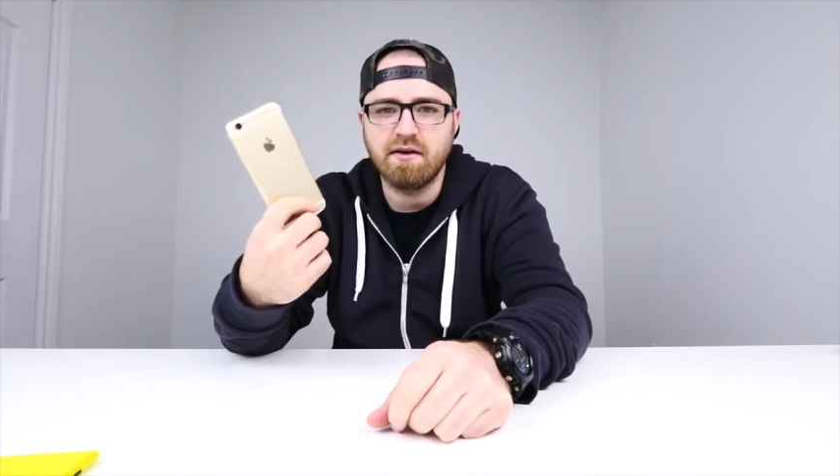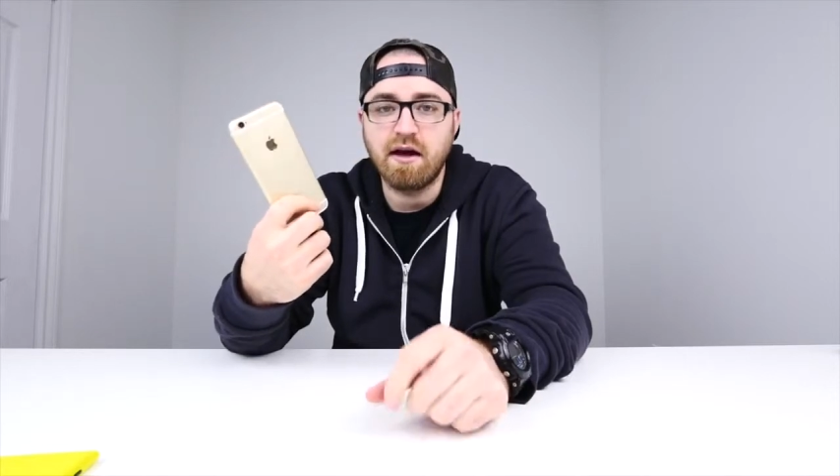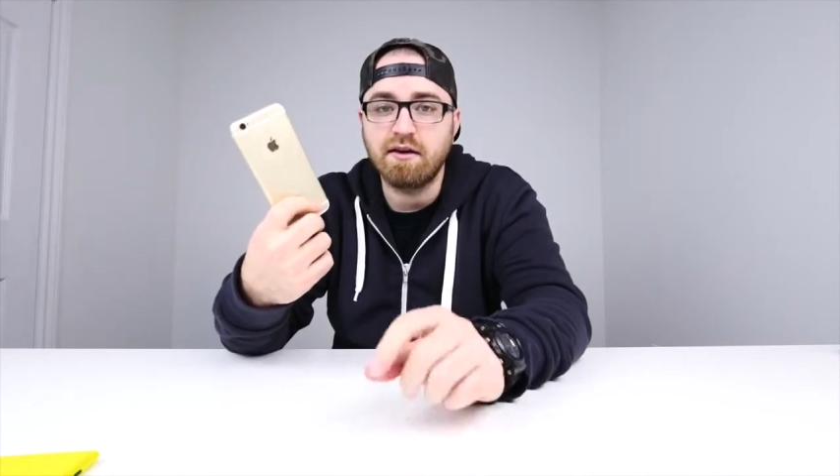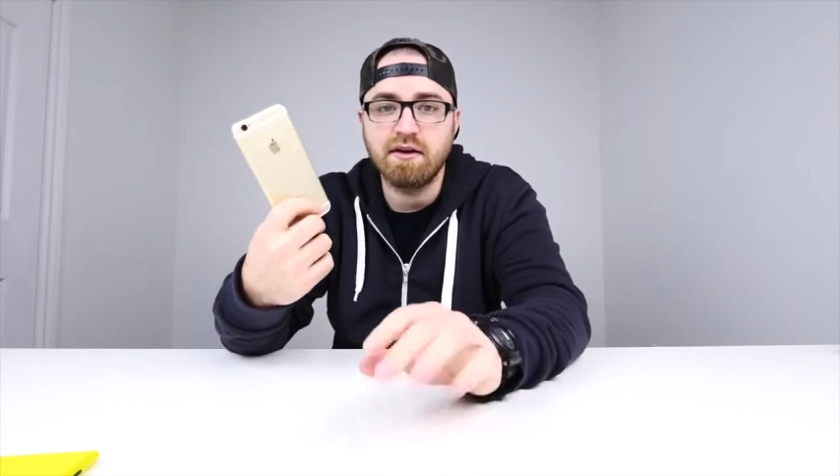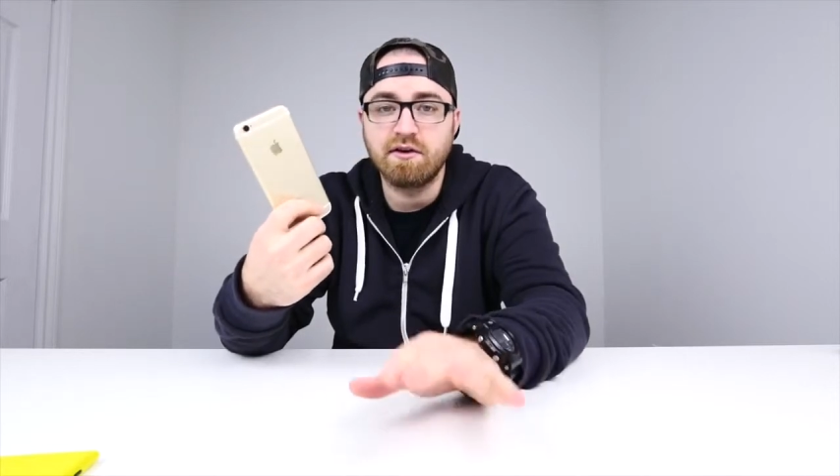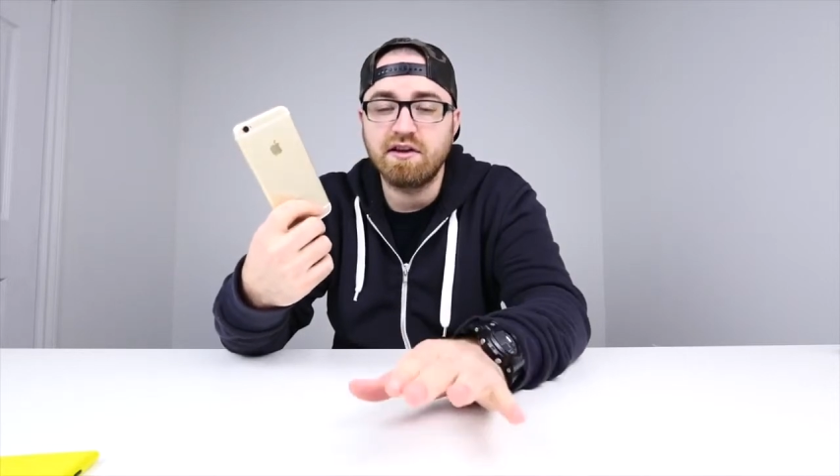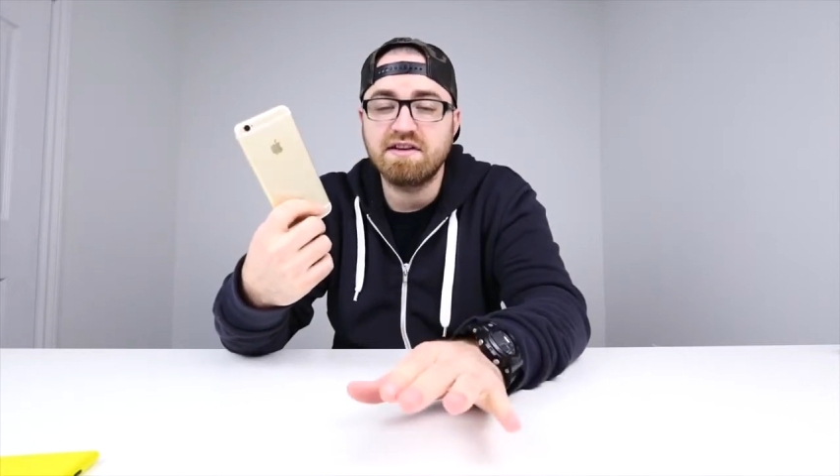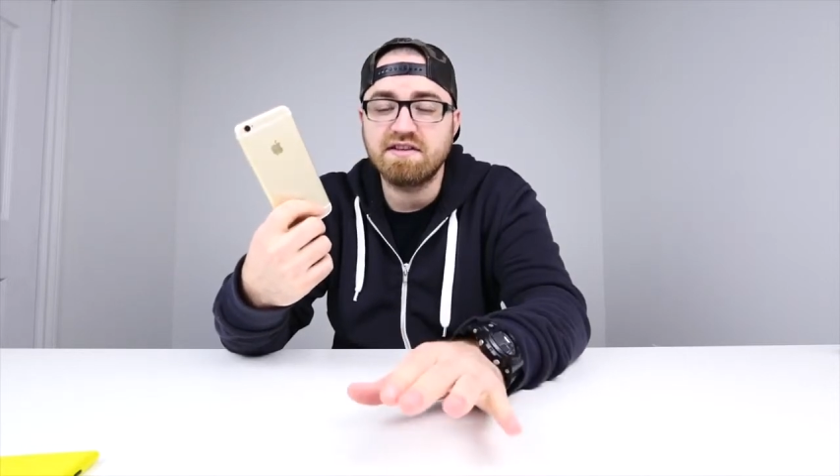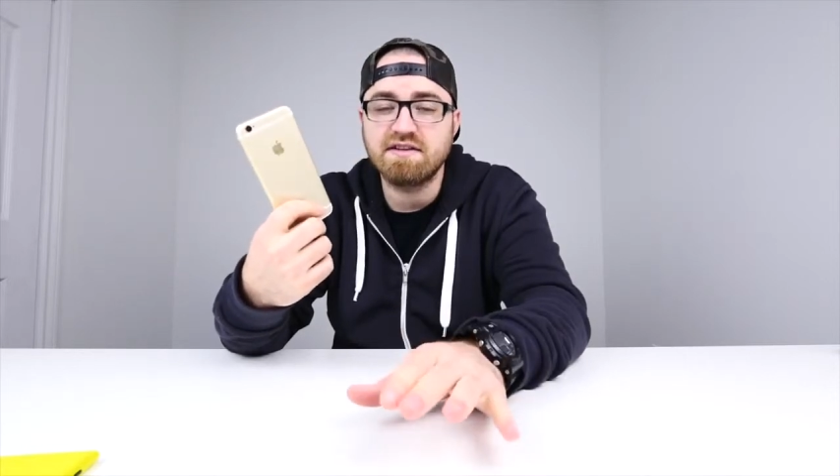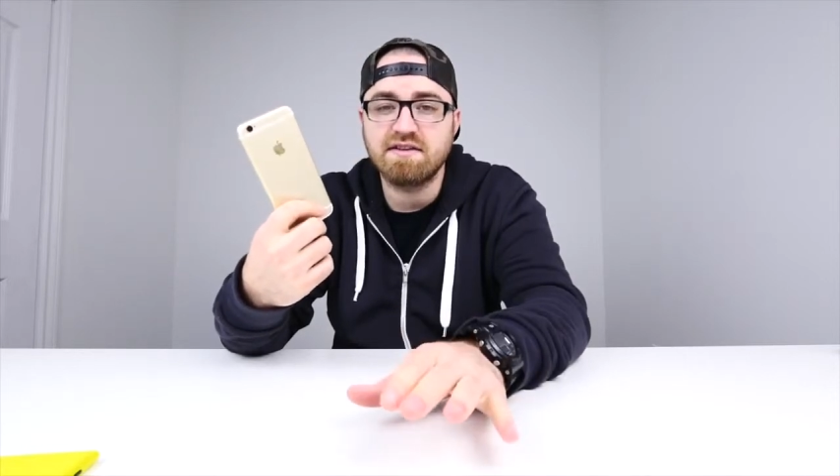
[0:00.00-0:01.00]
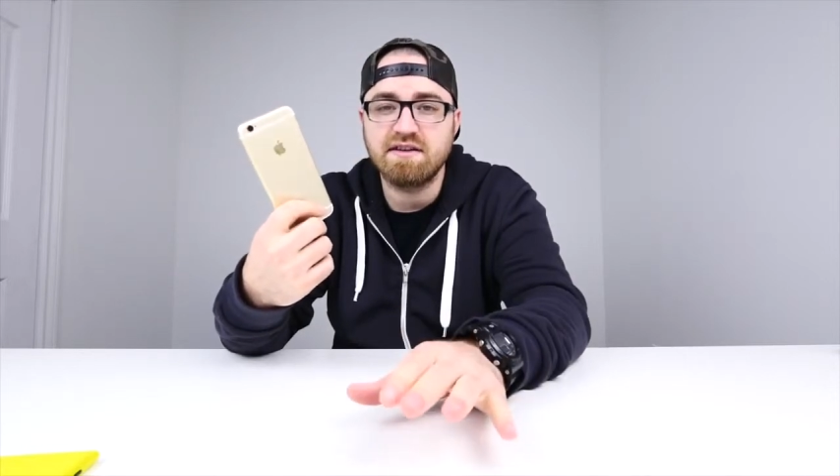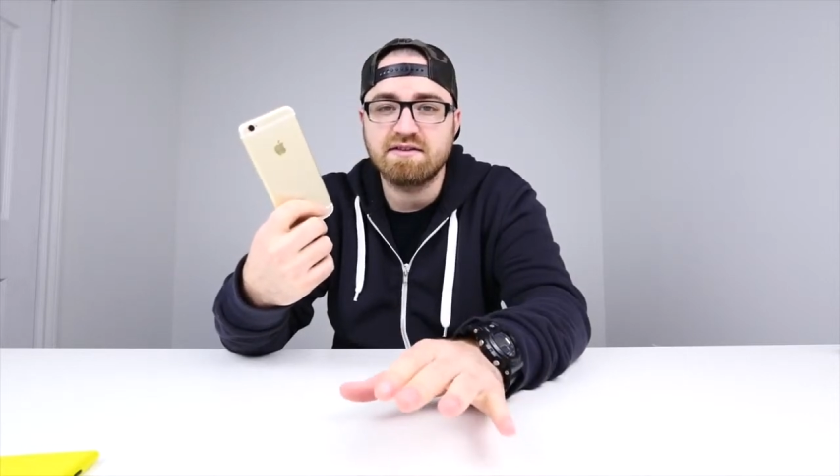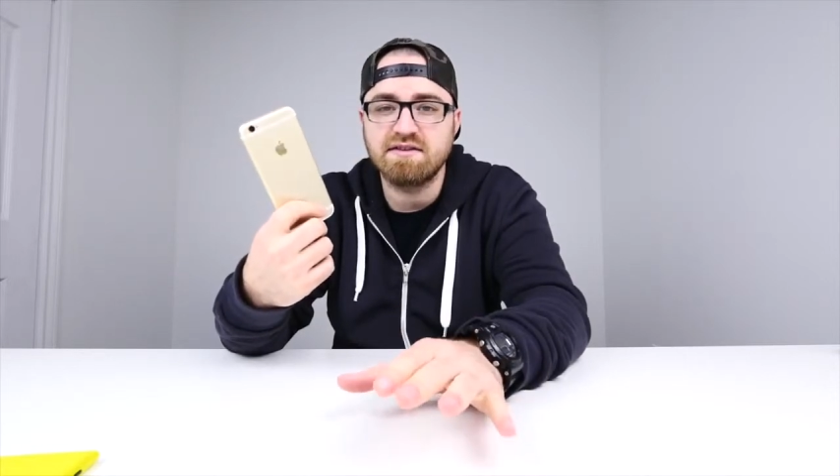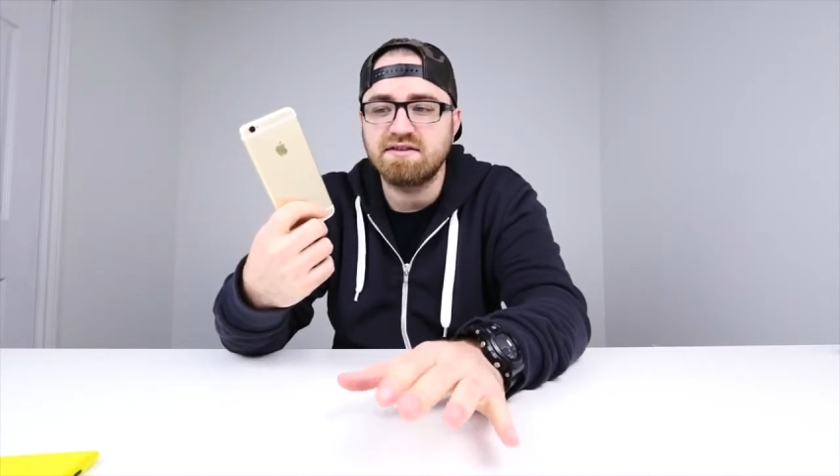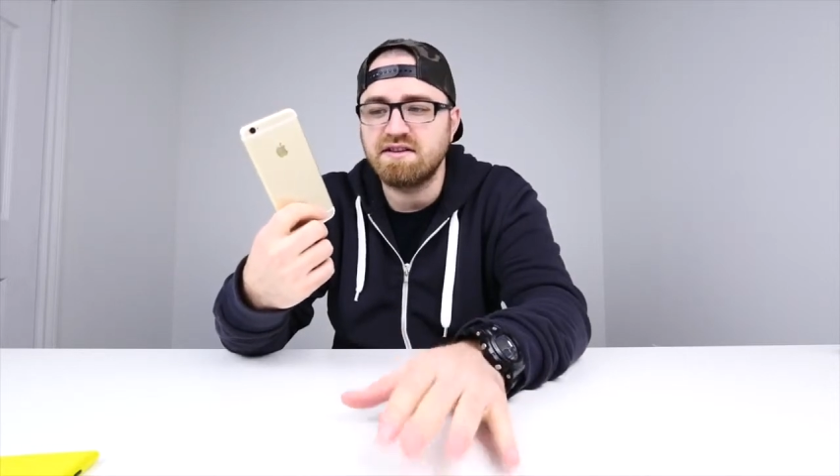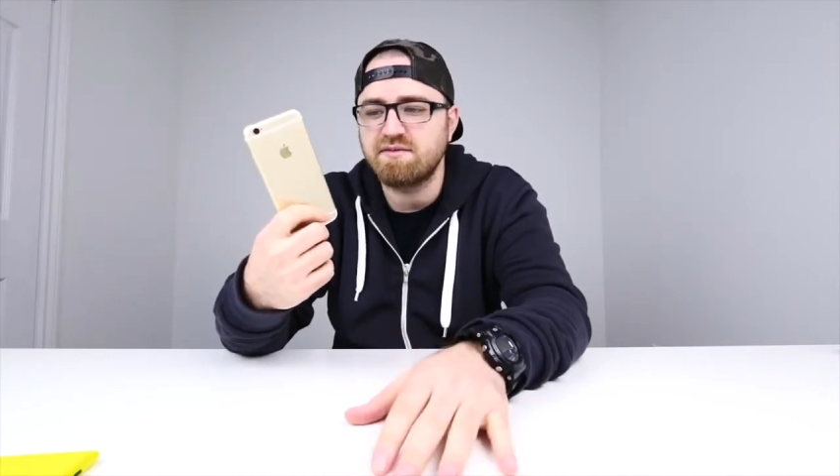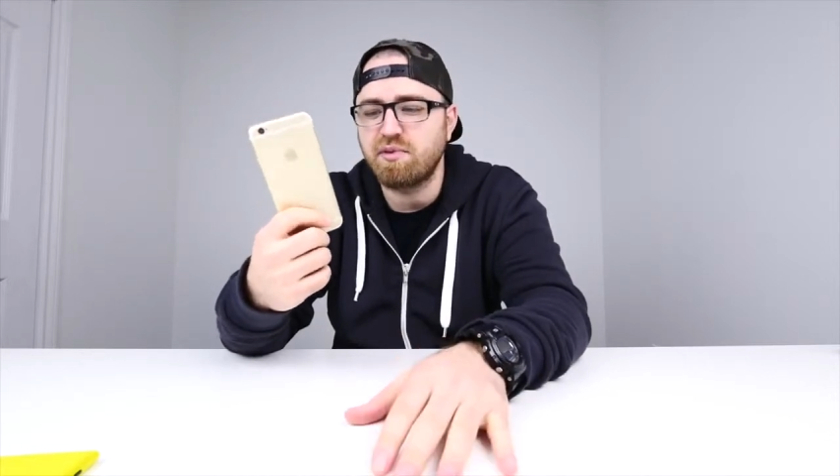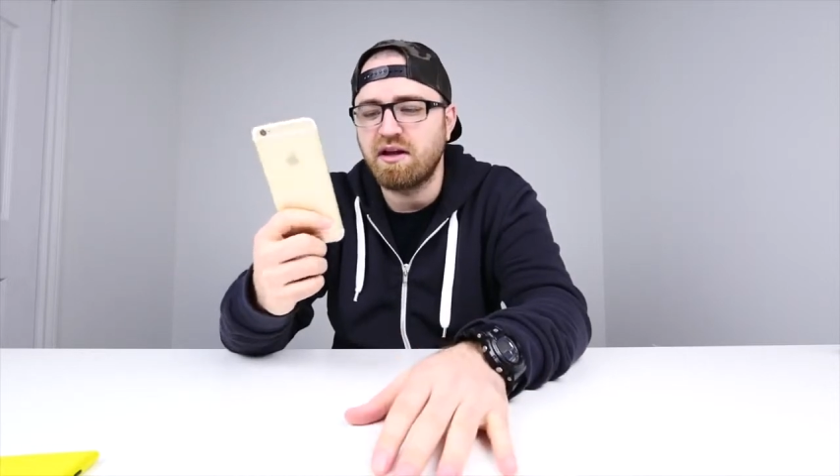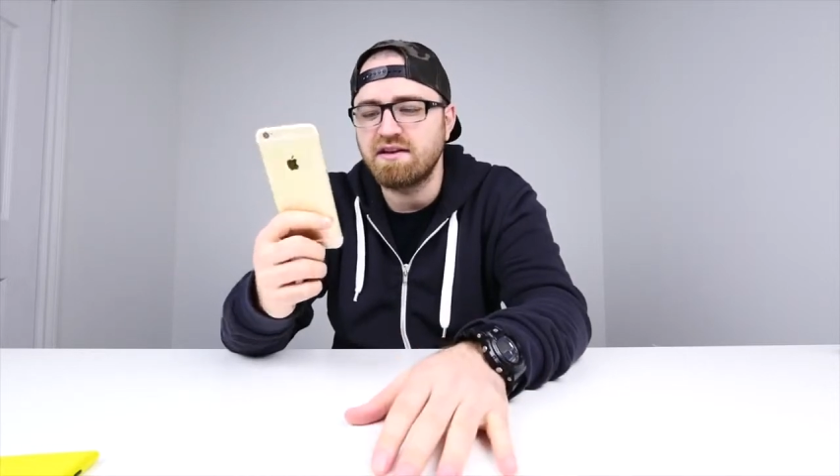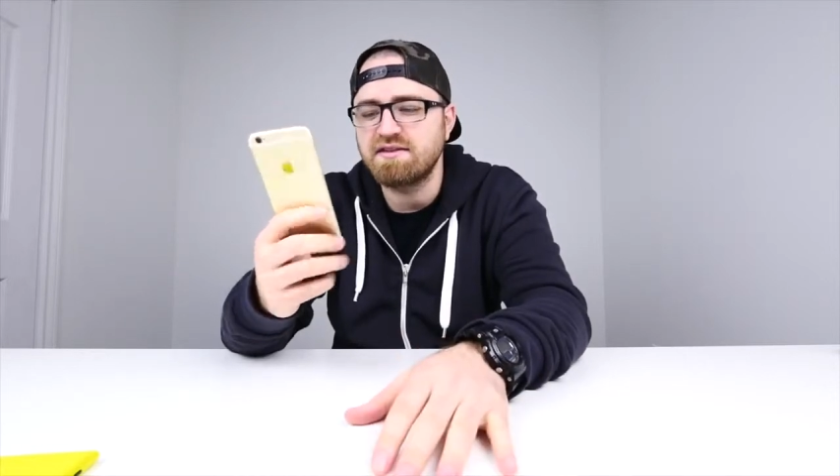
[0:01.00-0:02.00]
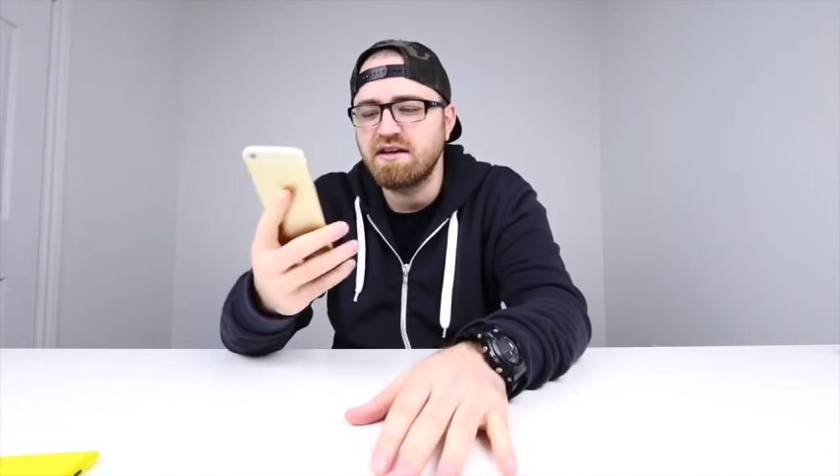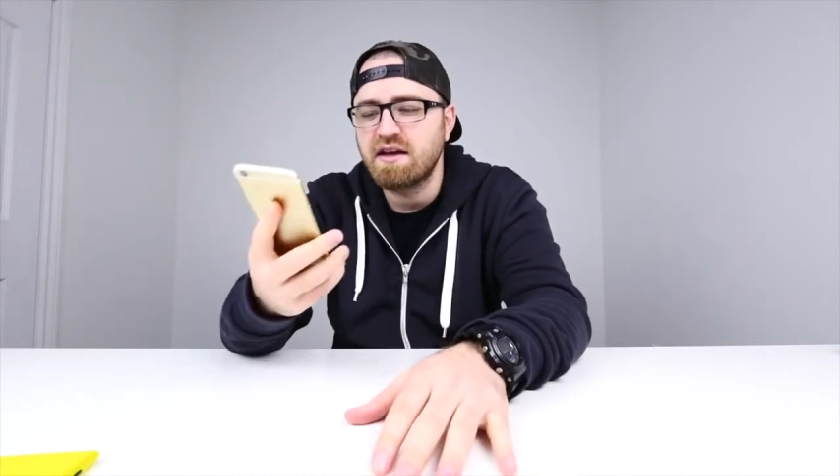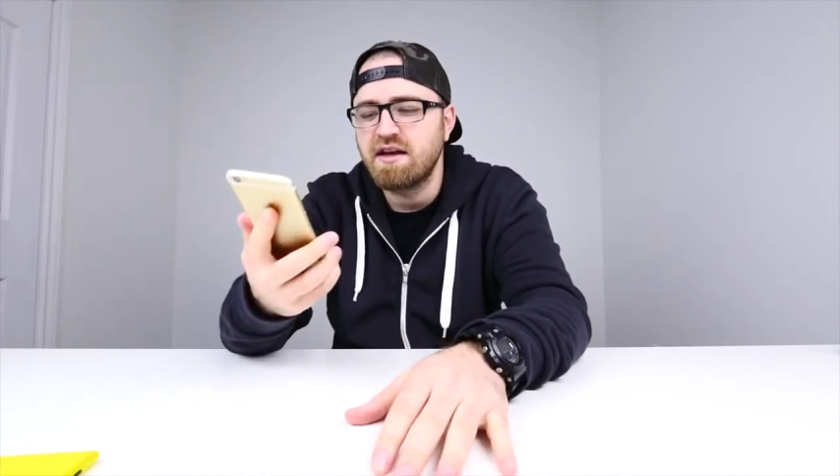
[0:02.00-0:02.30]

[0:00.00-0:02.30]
not nearly as easily as the 6 Plus.